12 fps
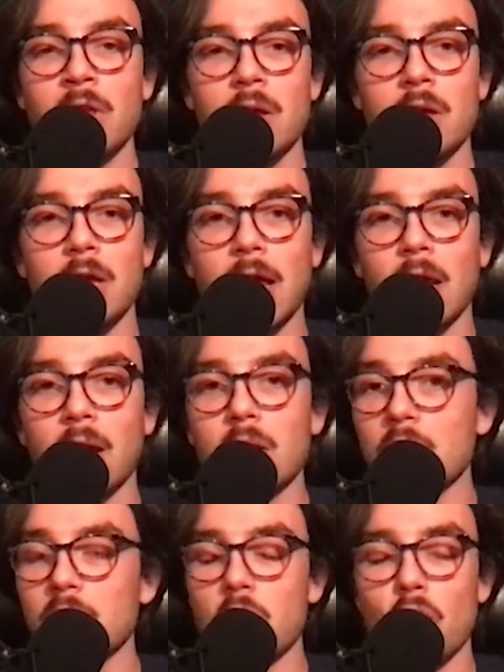and
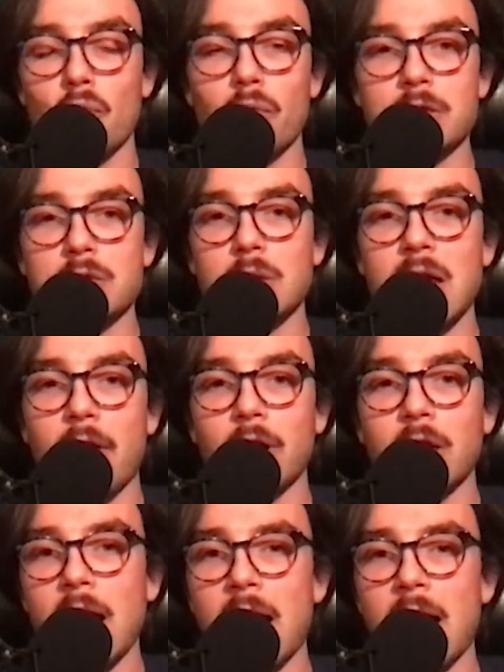no runs allowed.
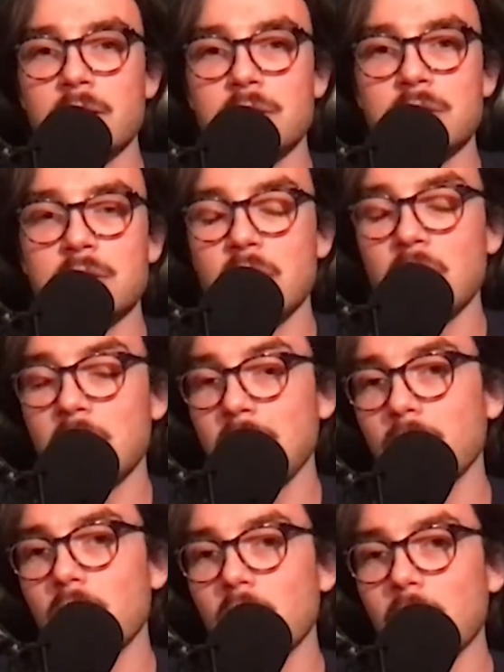He got
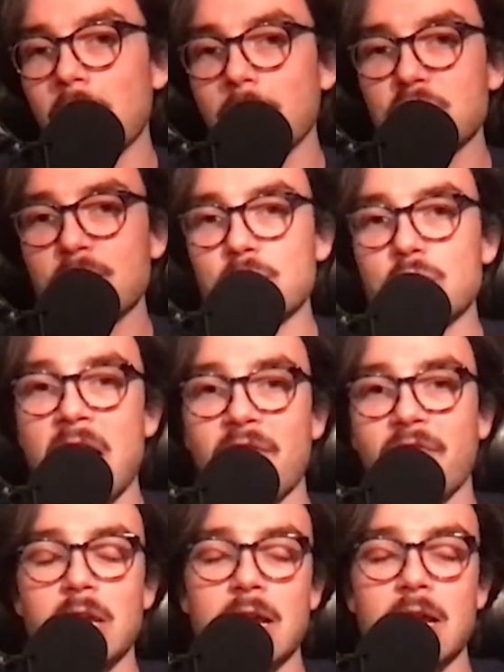he let up some
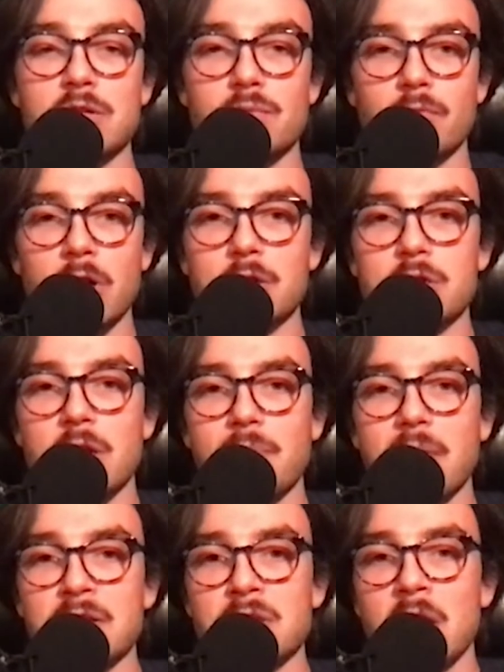traffic. He had some runners on
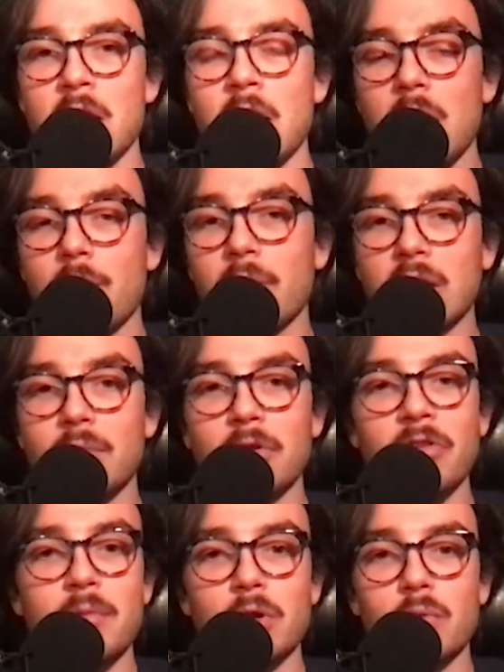base, but he was
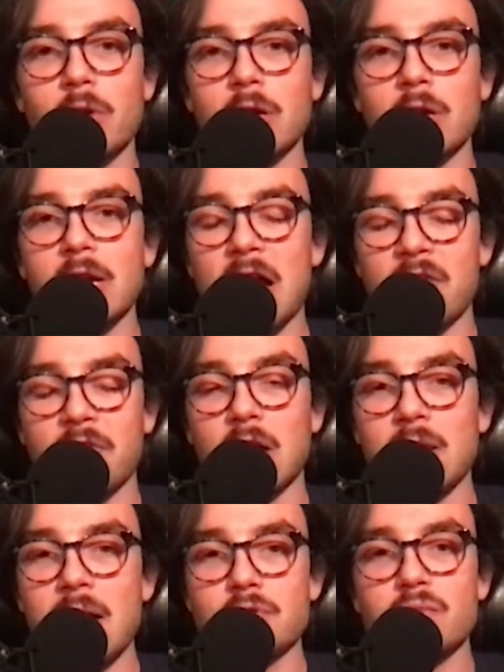able to work out of it,
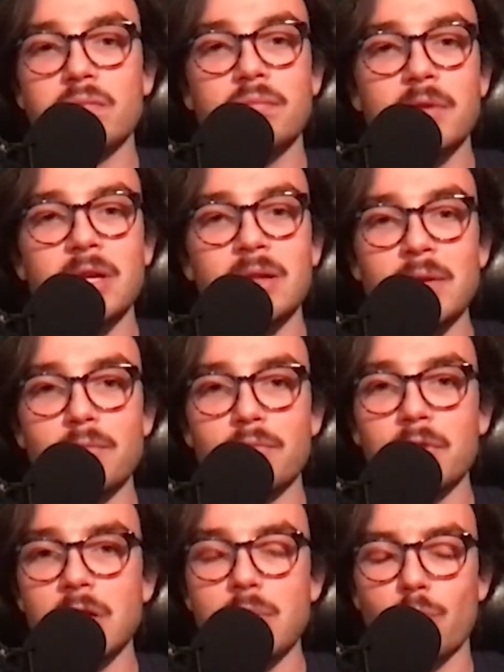and that was really,
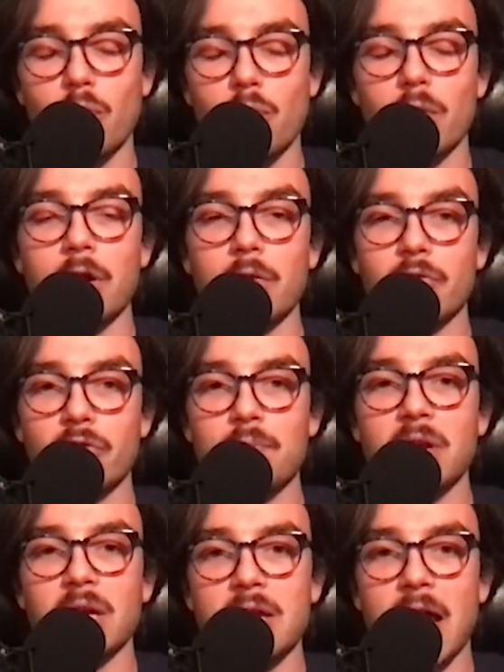really important from
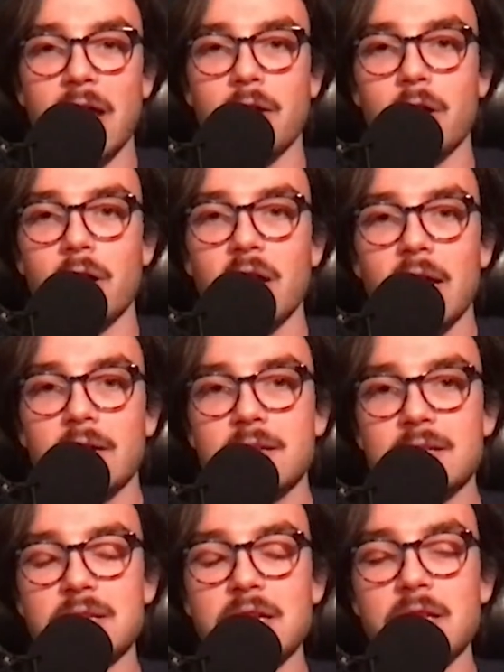Nick Neidert to
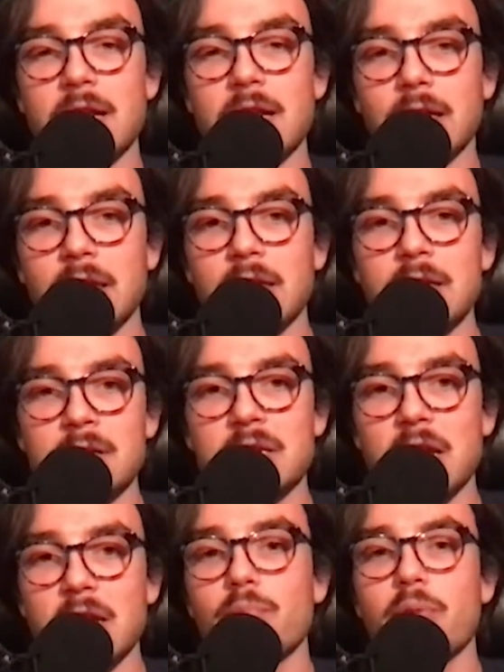see that he can
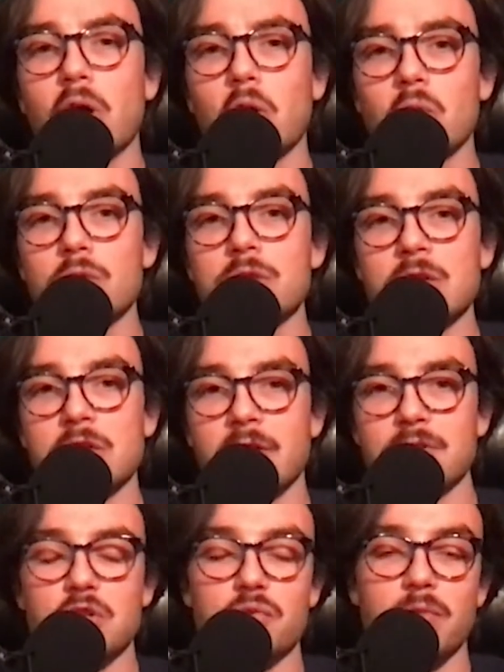stay composed in tough
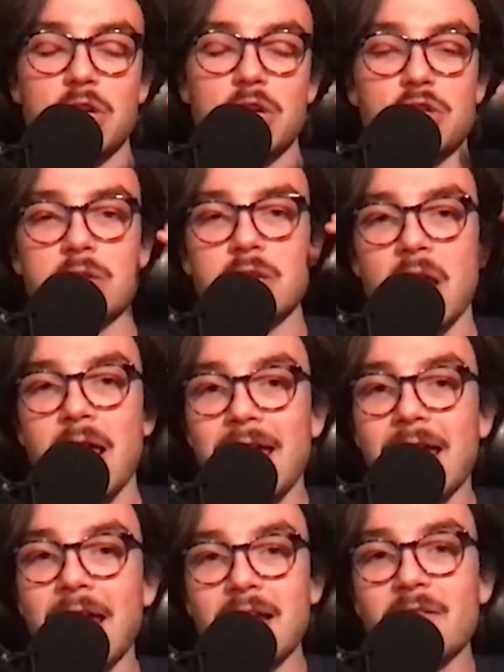situations
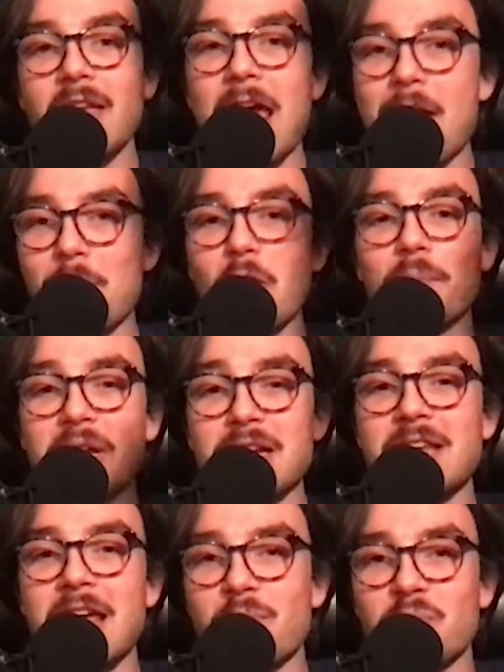in his MLB
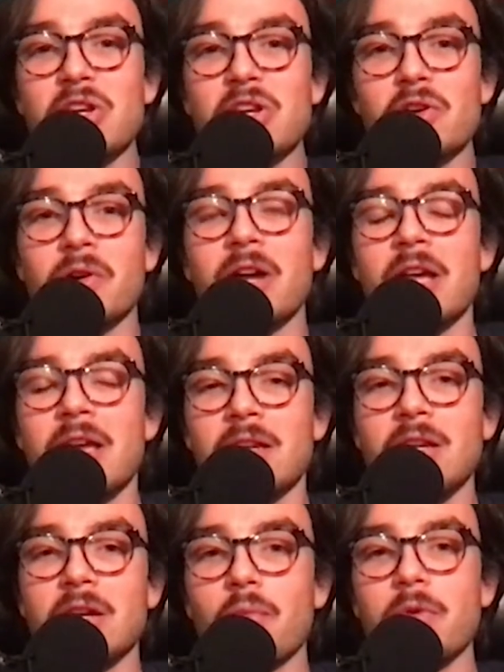debut.
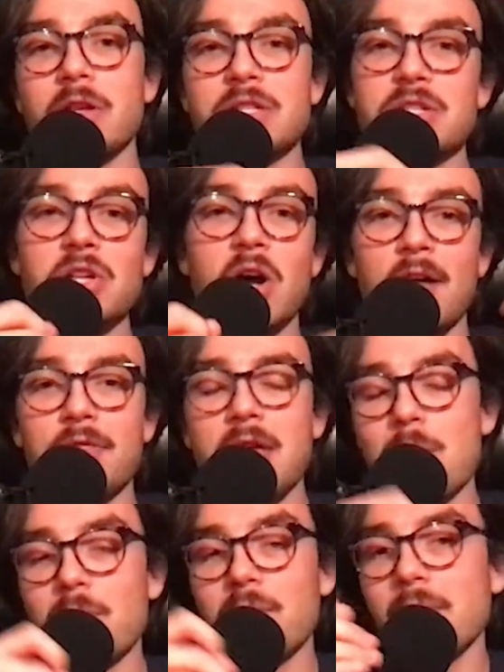You know, we saw
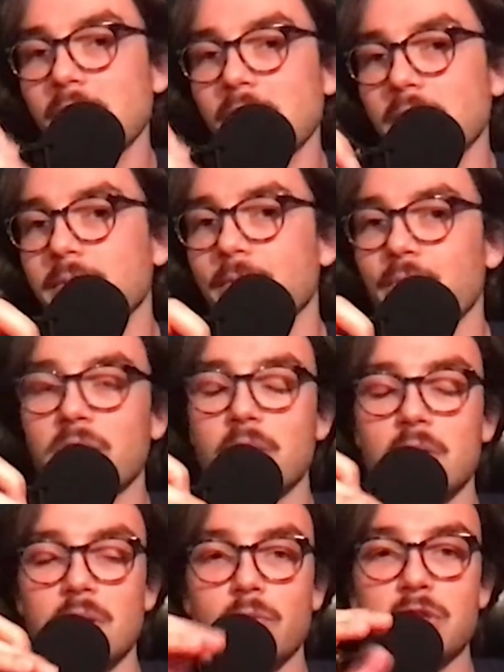that maybe
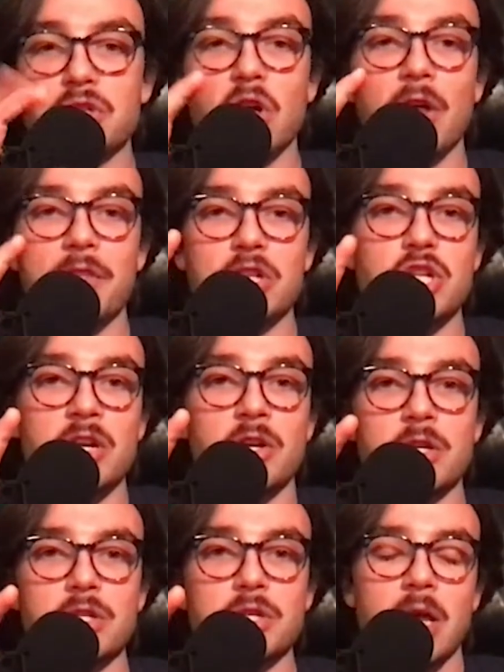we saw the
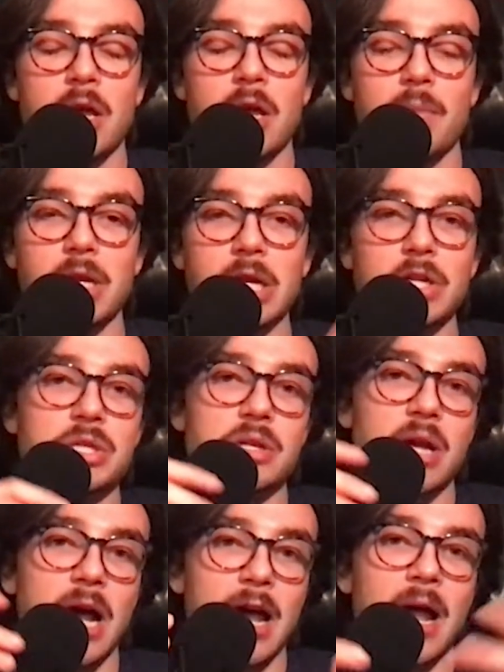jitters because
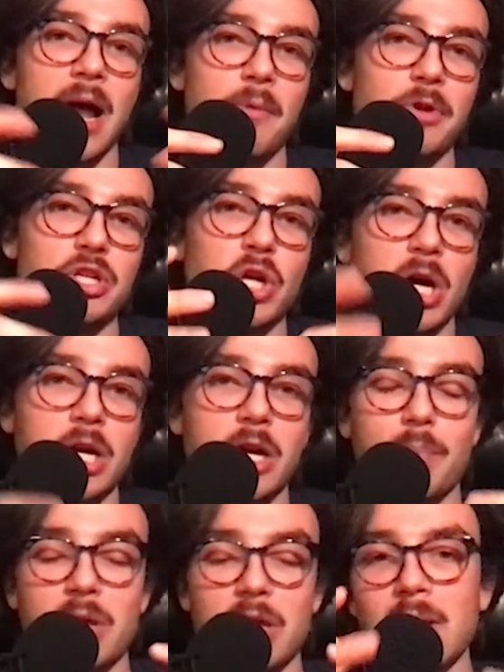I, I would chalk
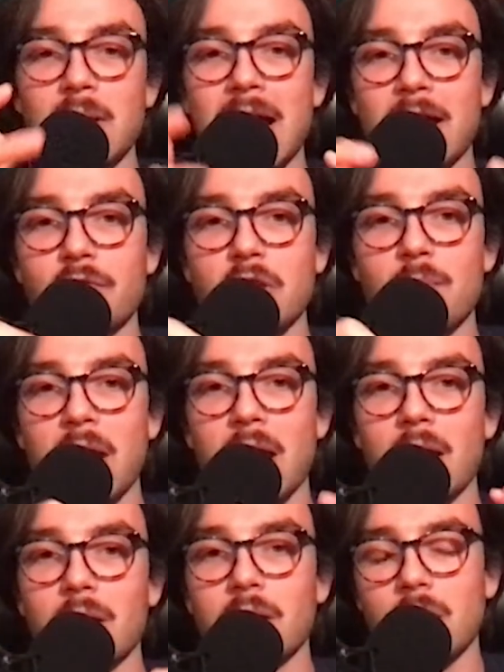up his lack of
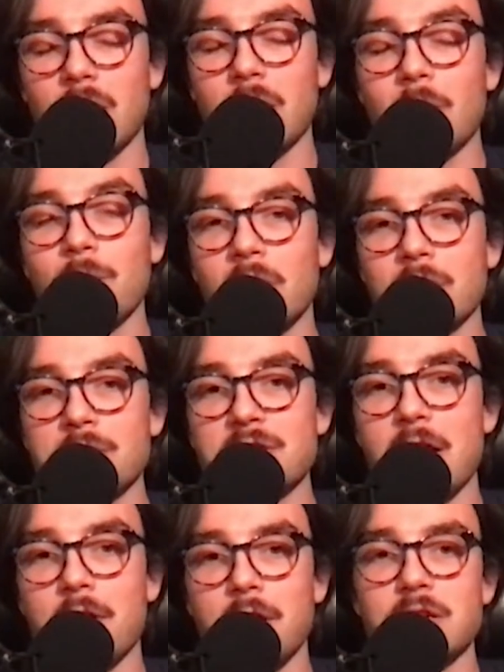command um, on
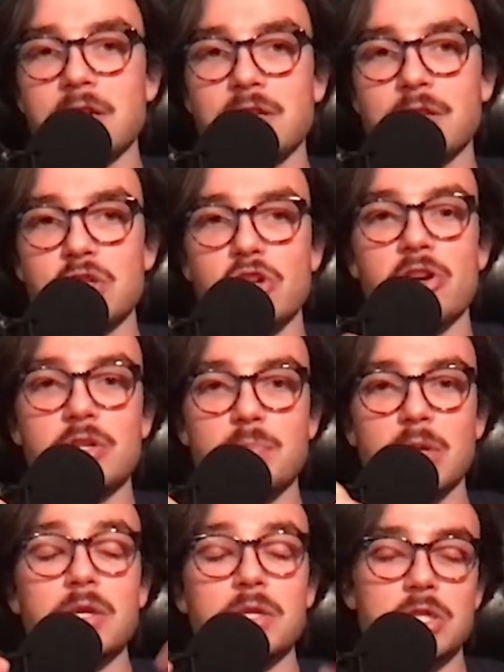Saturday to the jitters
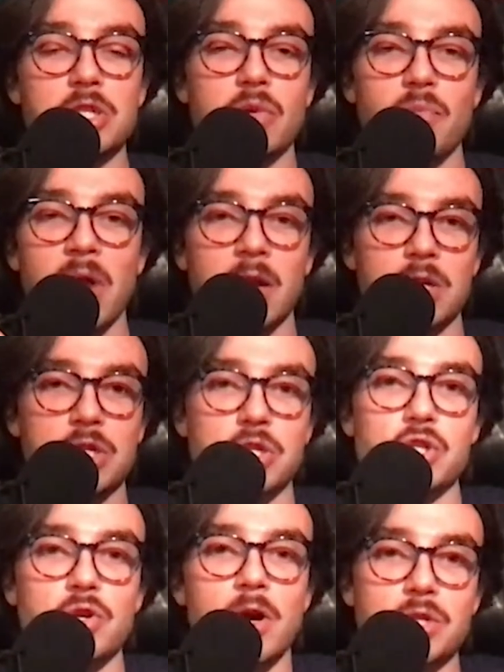because his command is his
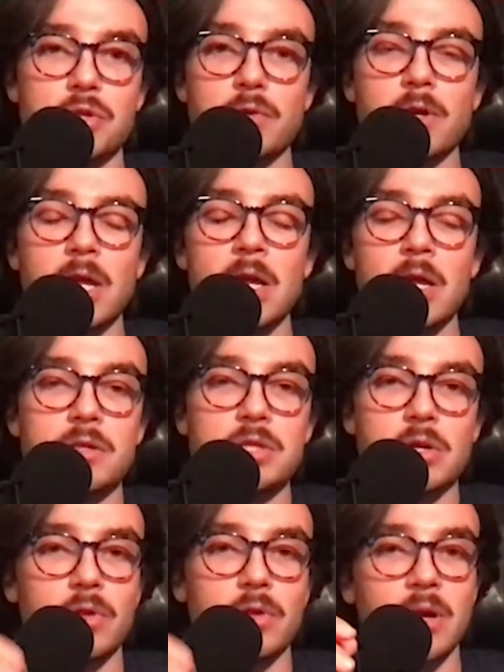strong suit.
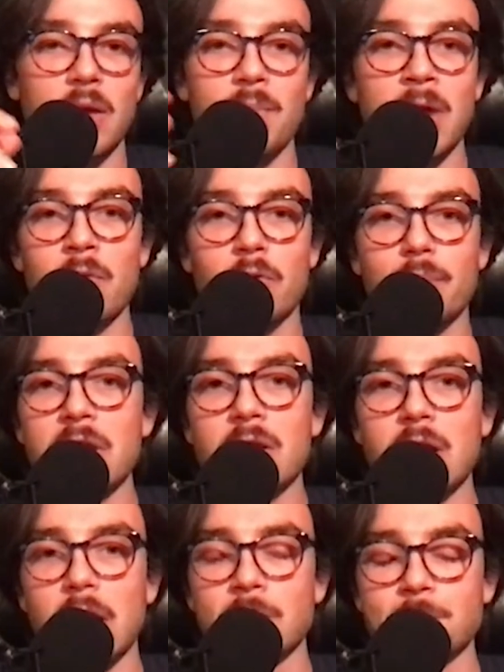So the command will be
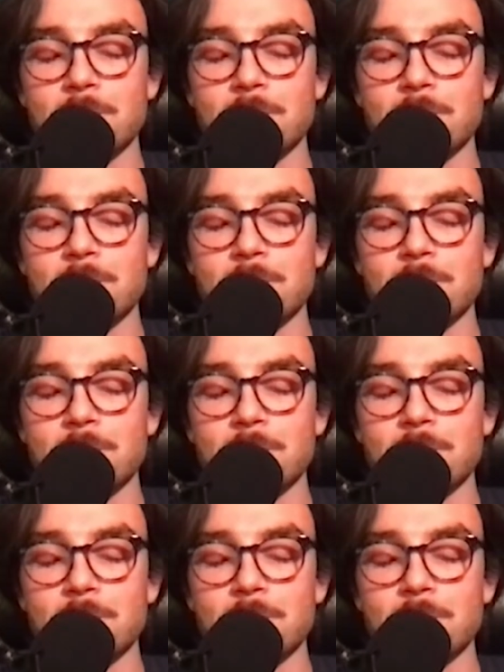there